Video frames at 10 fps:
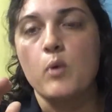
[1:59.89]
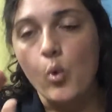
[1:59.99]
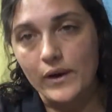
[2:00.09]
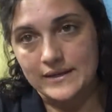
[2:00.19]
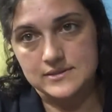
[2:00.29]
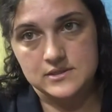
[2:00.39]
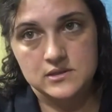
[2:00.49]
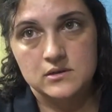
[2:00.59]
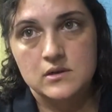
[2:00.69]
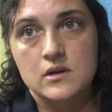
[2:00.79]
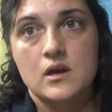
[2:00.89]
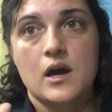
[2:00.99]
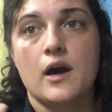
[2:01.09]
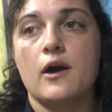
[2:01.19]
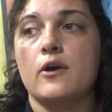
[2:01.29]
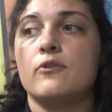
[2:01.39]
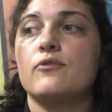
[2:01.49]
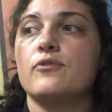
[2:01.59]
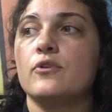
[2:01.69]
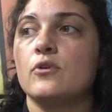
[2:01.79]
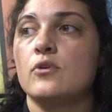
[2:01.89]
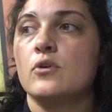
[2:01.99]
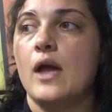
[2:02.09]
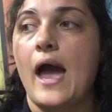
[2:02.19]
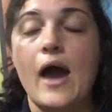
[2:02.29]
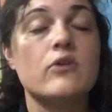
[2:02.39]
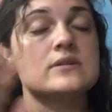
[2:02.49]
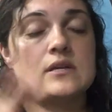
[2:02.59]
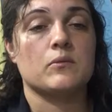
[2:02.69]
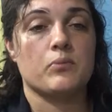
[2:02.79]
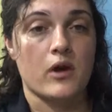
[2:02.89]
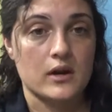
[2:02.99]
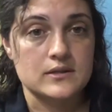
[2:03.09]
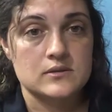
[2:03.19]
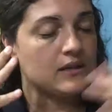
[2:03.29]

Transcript: point of how to a product.